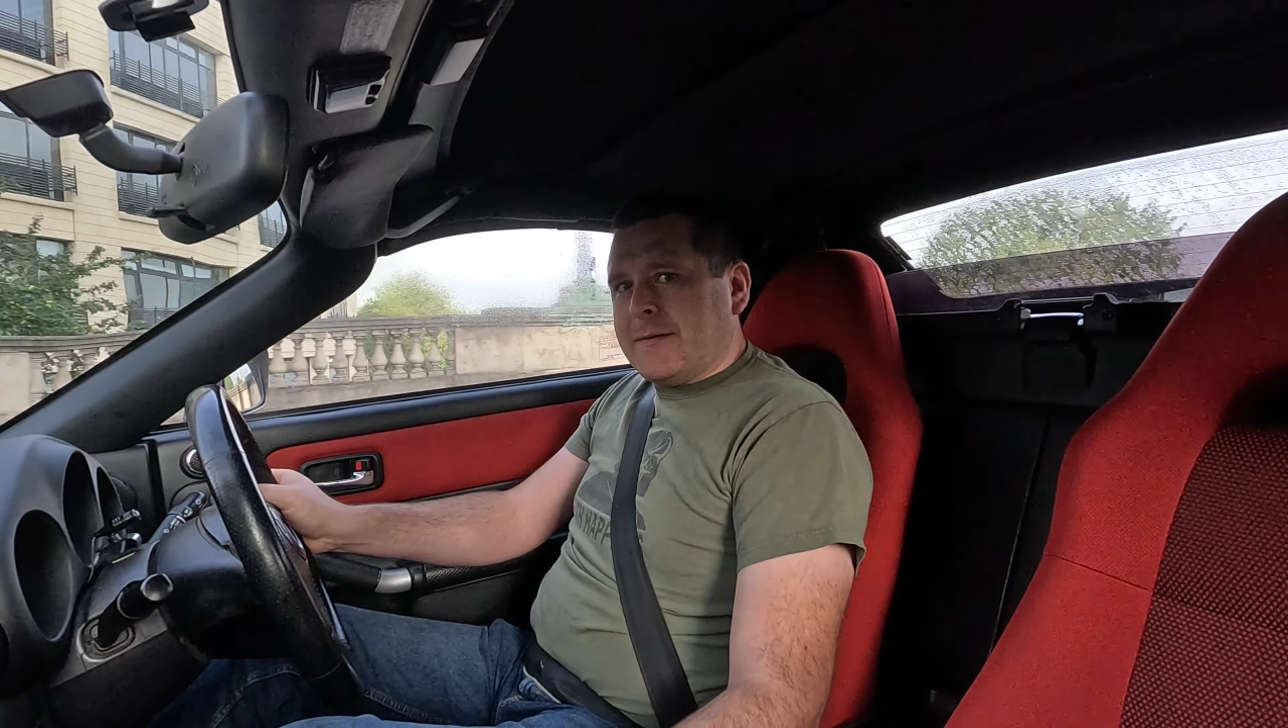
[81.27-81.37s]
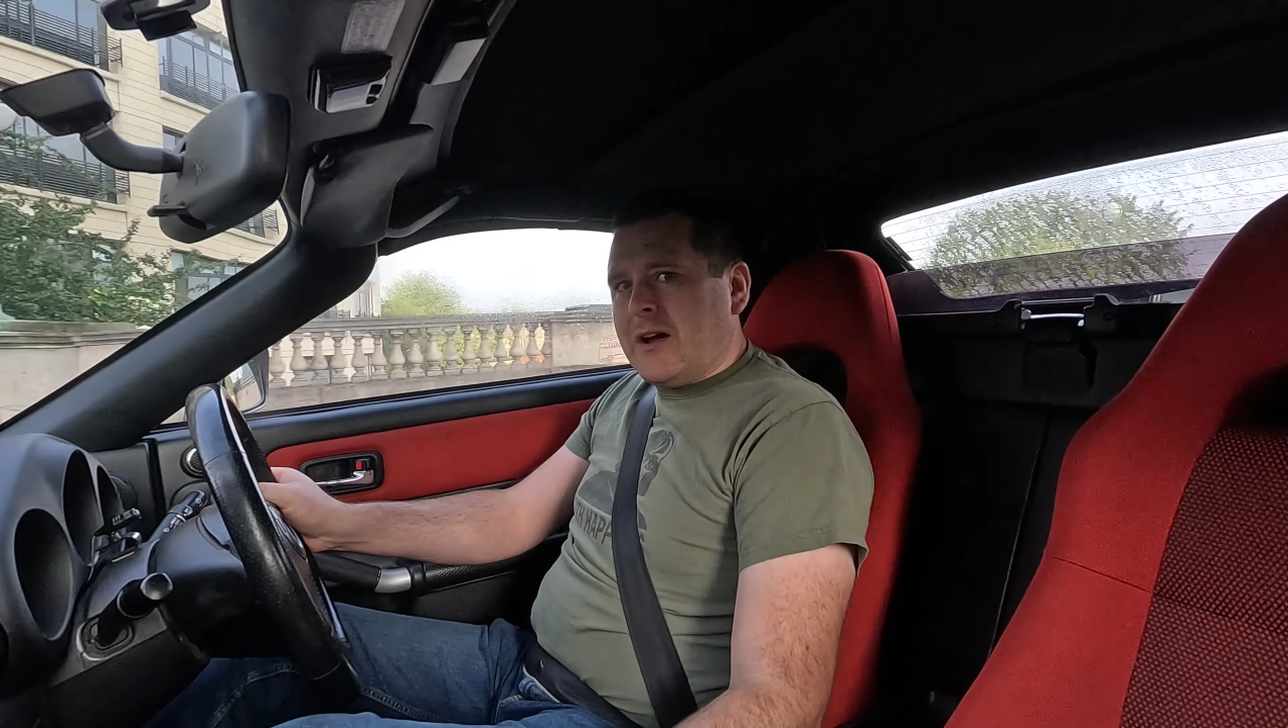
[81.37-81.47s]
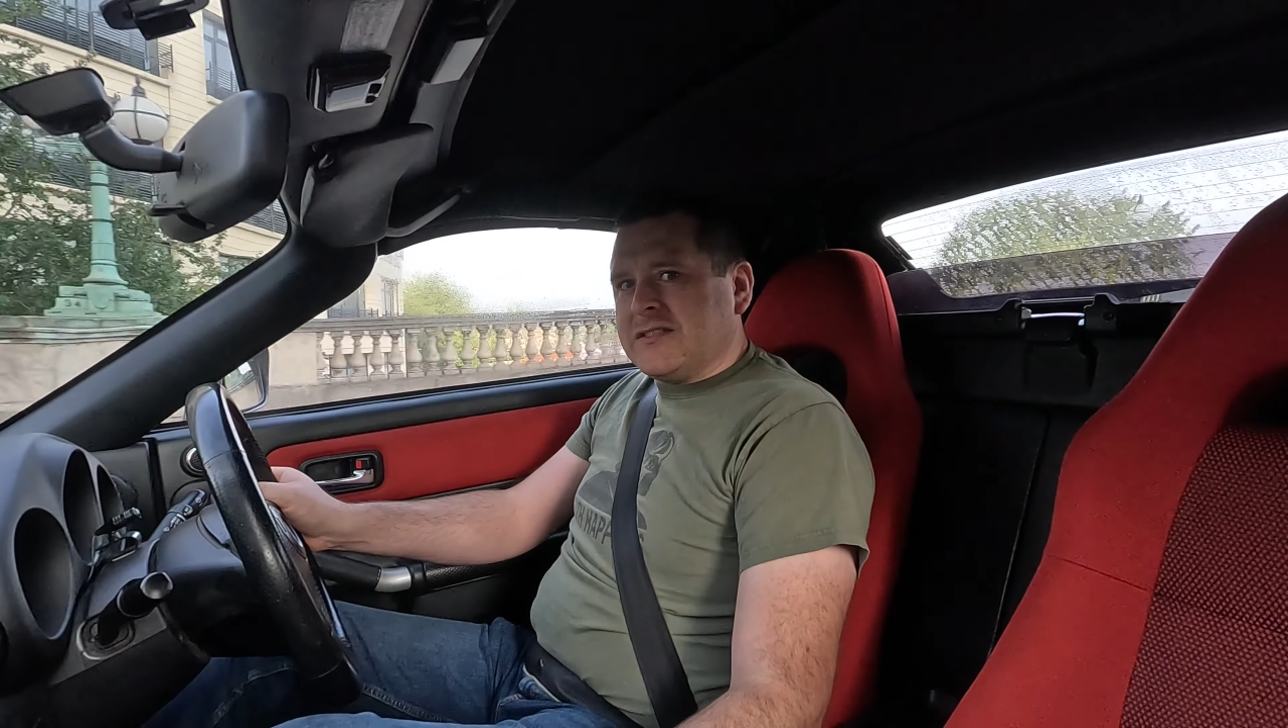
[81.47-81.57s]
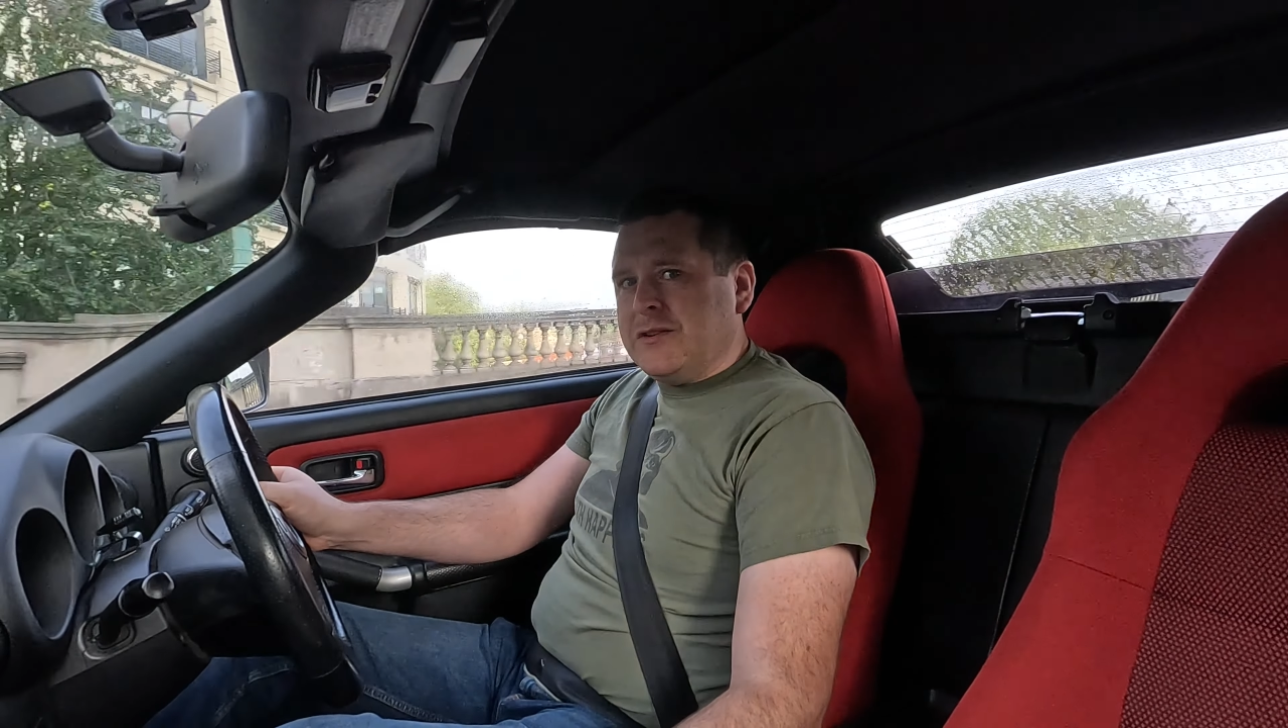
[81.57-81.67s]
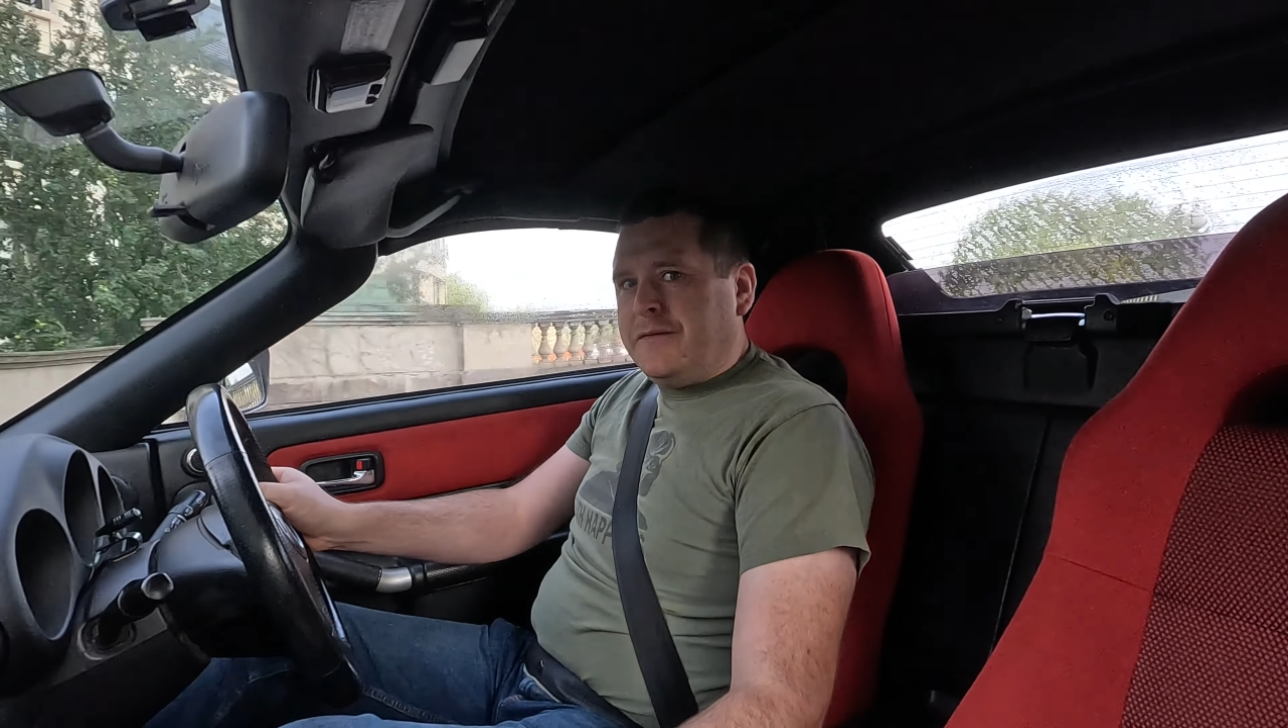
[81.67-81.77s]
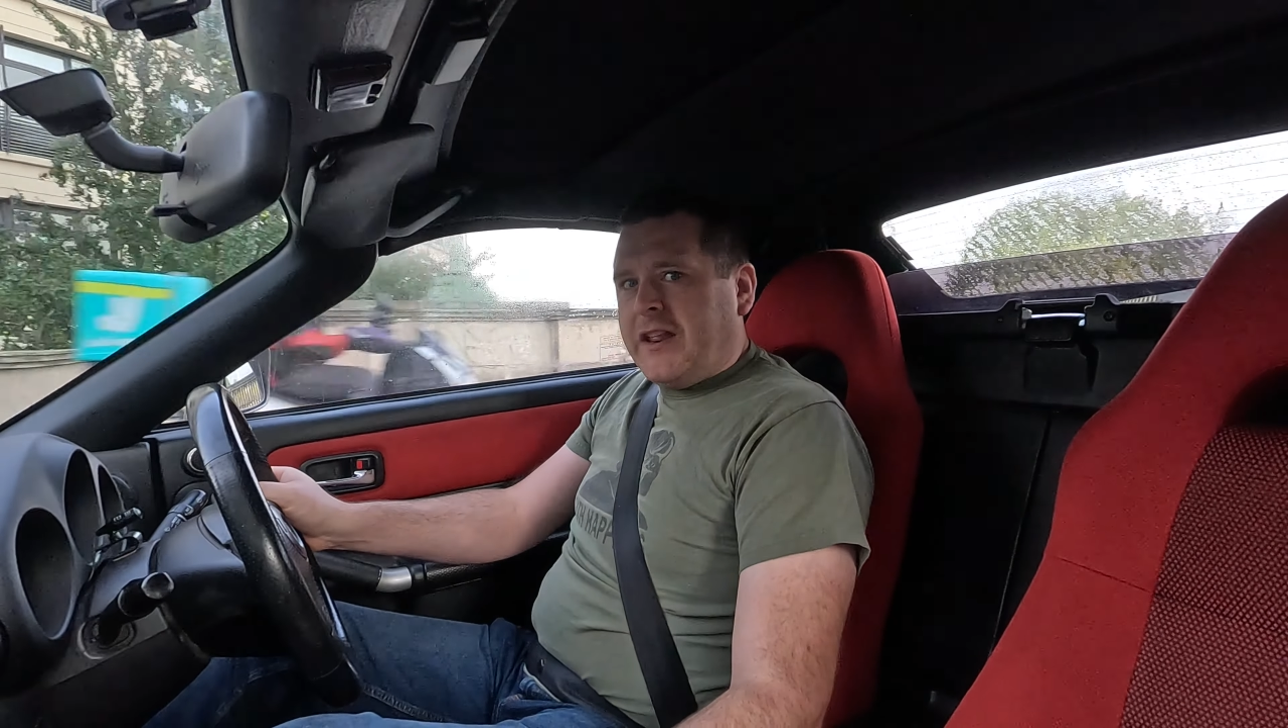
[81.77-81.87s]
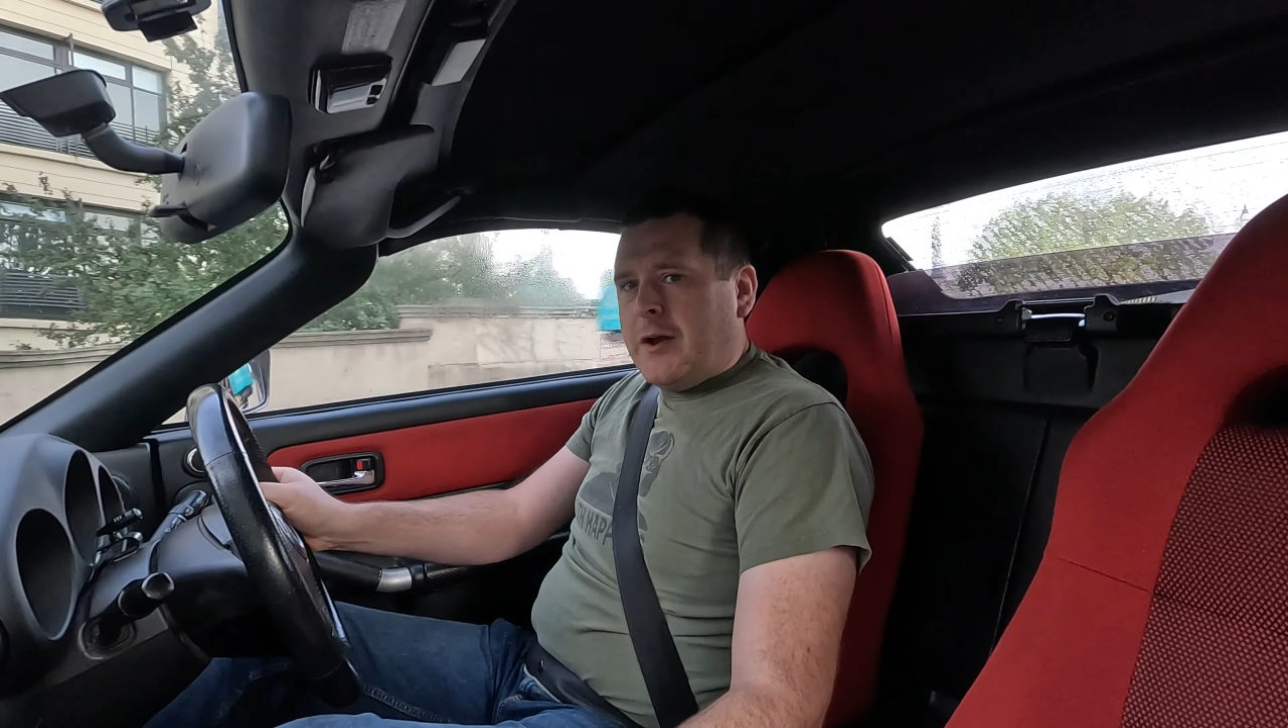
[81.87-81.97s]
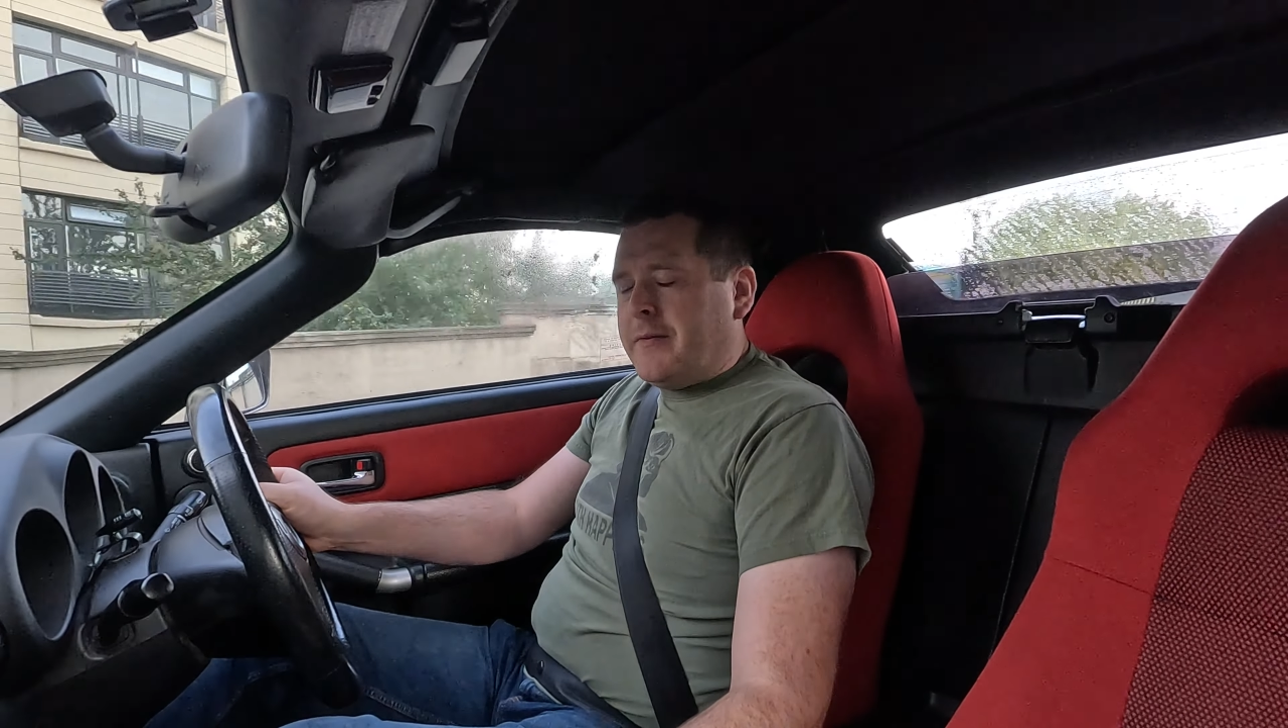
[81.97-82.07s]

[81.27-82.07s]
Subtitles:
MR2 video,